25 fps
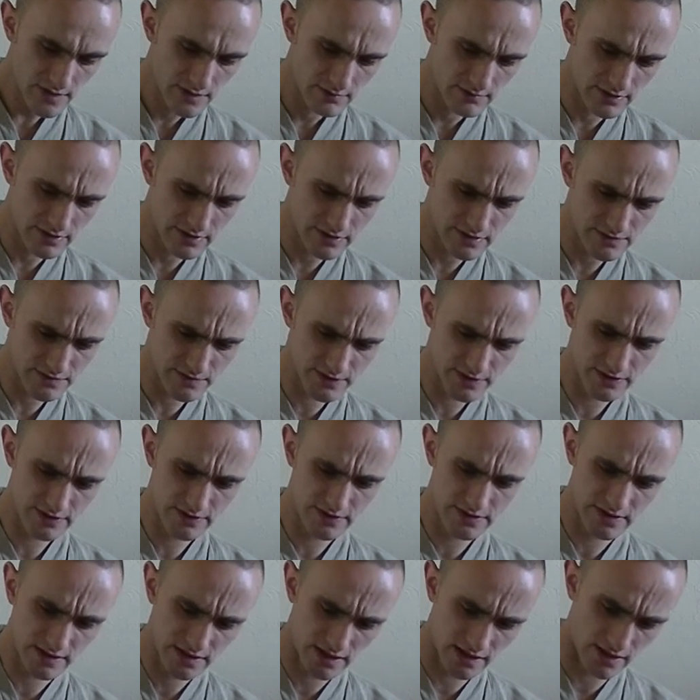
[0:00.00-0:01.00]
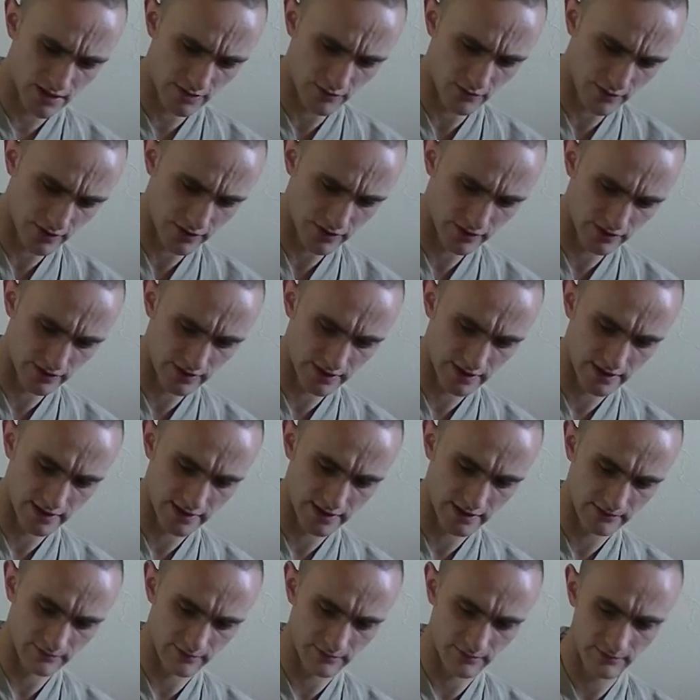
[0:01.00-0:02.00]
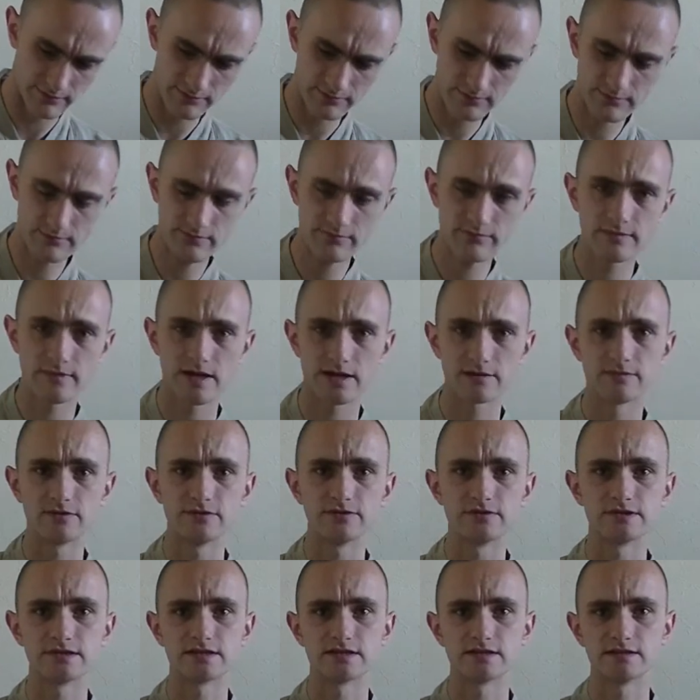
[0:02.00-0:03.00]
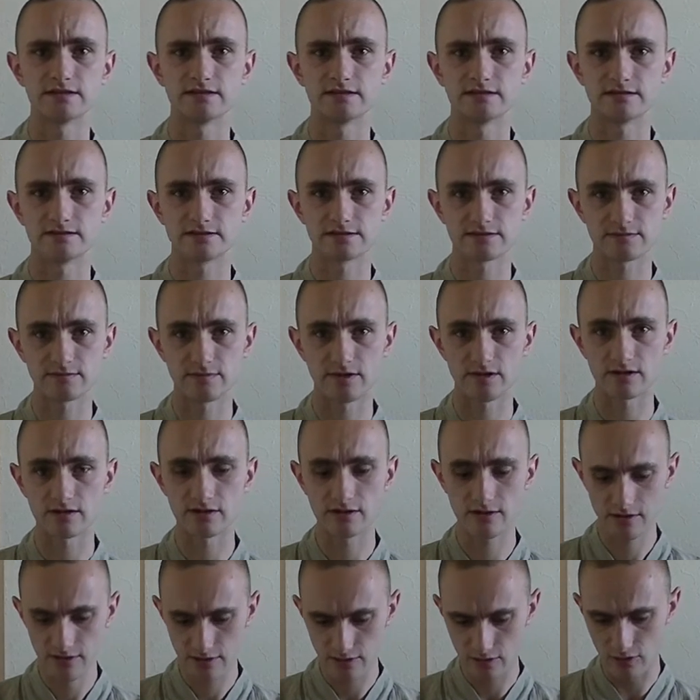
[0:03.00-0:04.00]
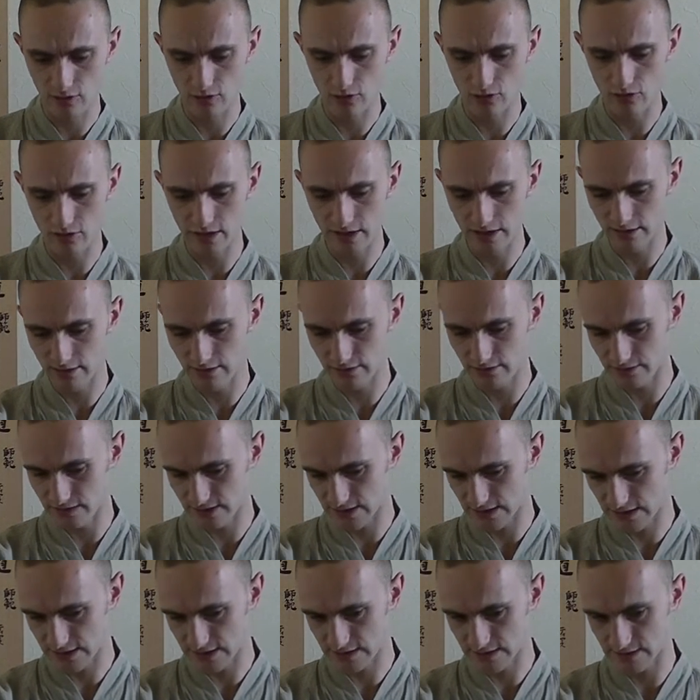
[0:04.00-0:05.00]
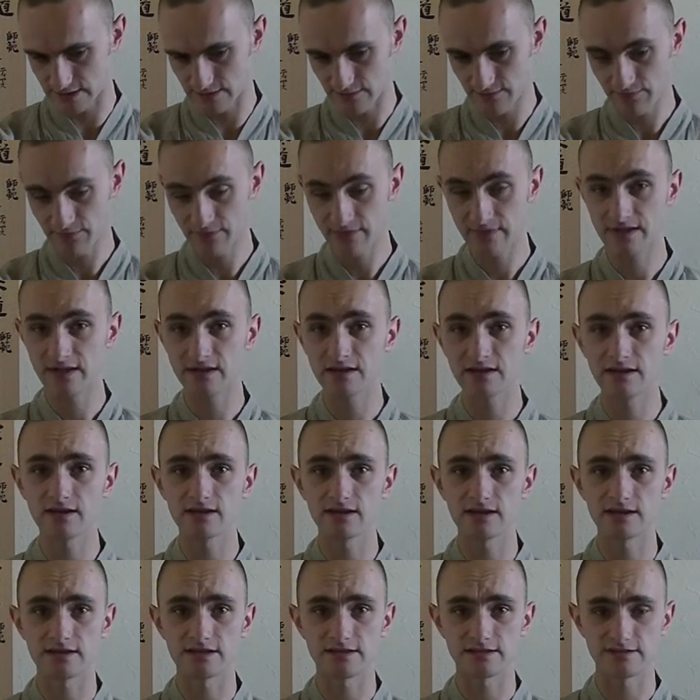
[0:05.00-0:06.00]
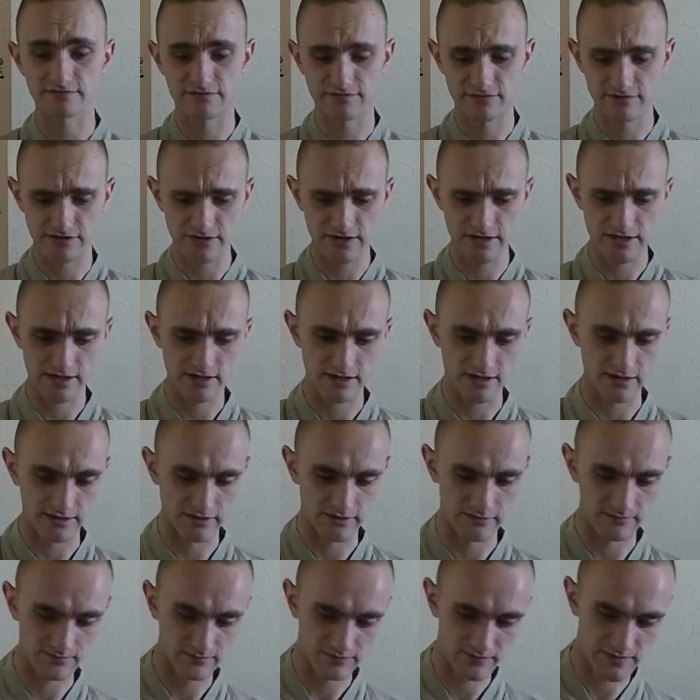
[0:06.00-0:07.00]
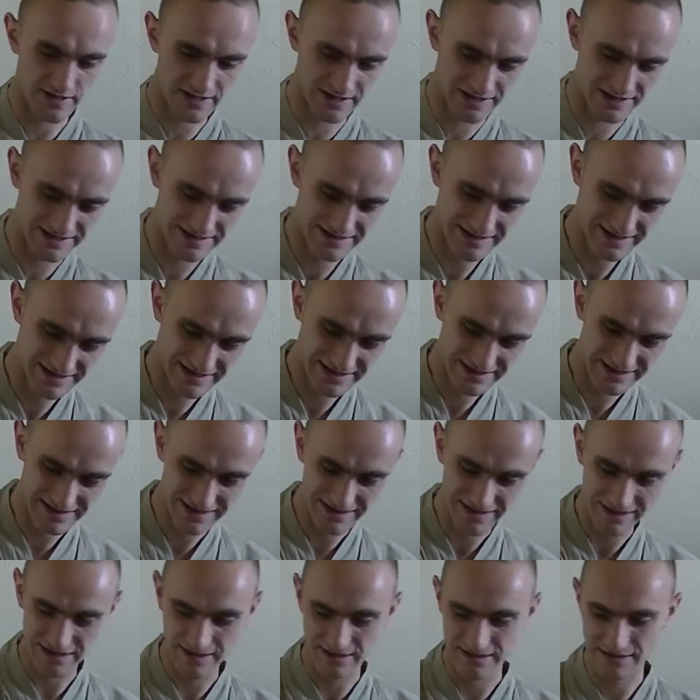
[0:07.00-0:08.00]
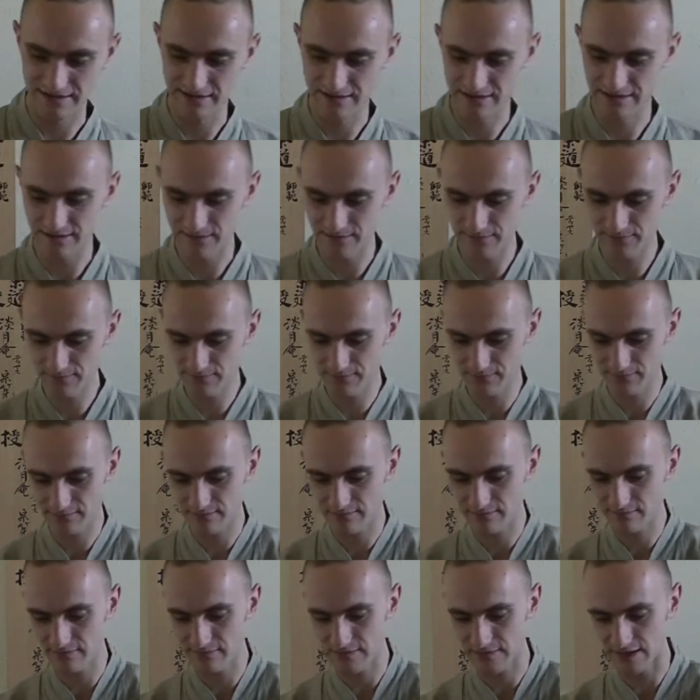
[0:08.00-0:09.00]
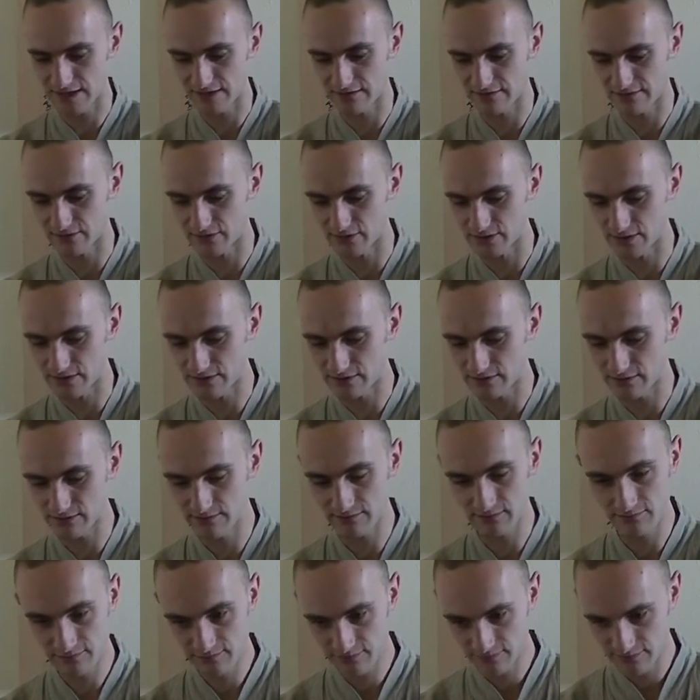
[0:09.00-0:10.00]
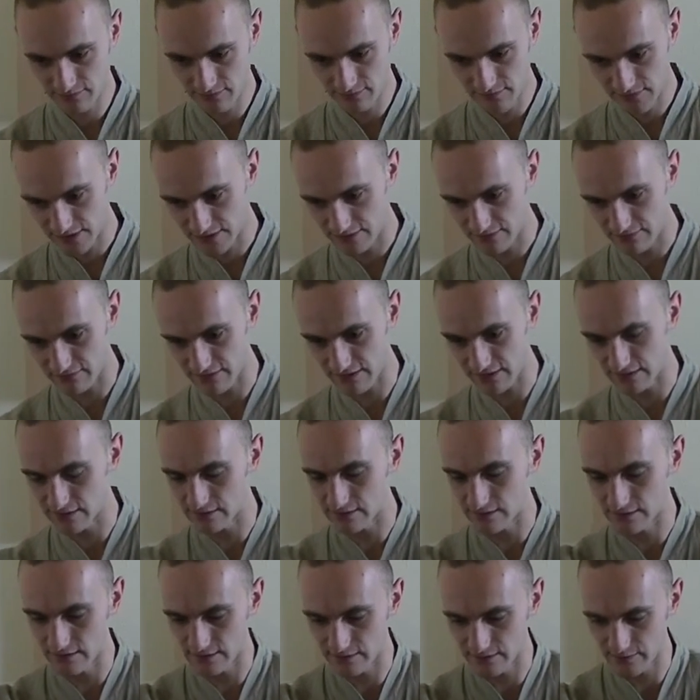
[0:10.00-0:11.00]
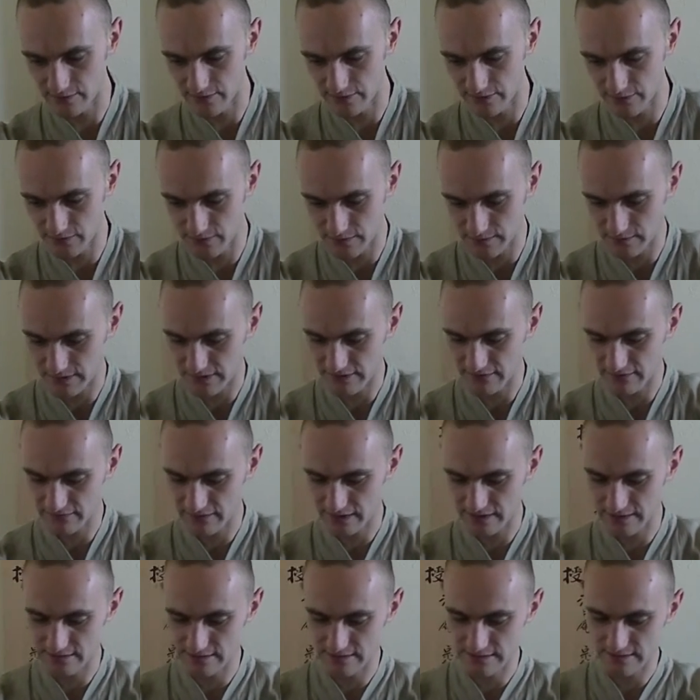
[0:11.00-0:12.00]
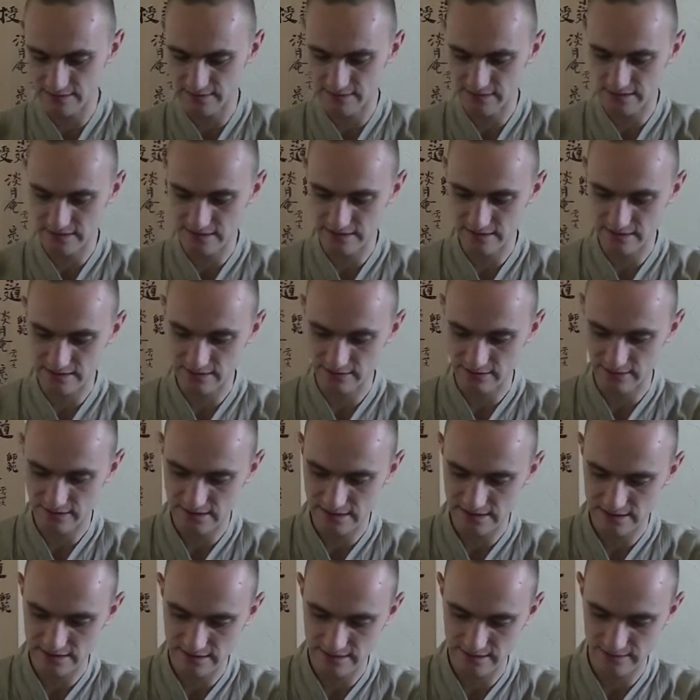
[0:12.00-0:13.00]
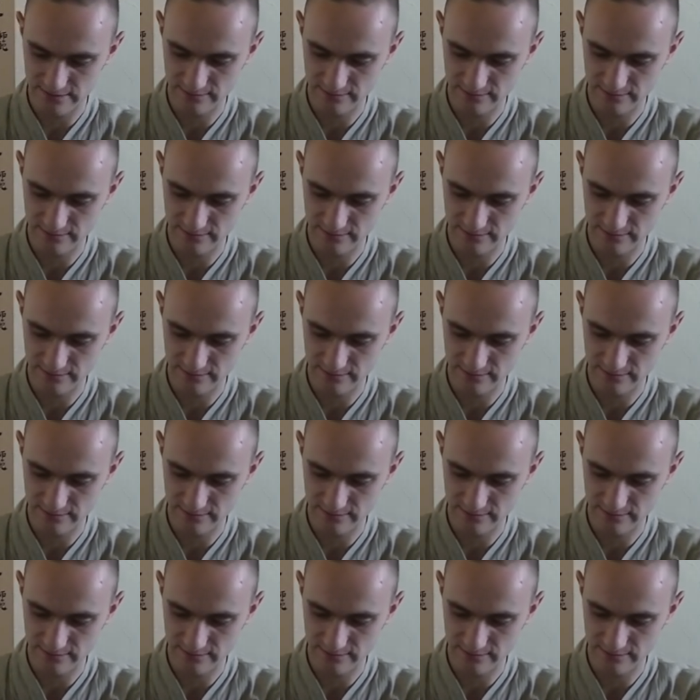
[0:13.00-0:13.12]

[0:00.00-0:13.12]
Because we're using hot water and I'm using a small infuse actually, it gets very hot. I have to fiddle a little bit with my fingers because otherwise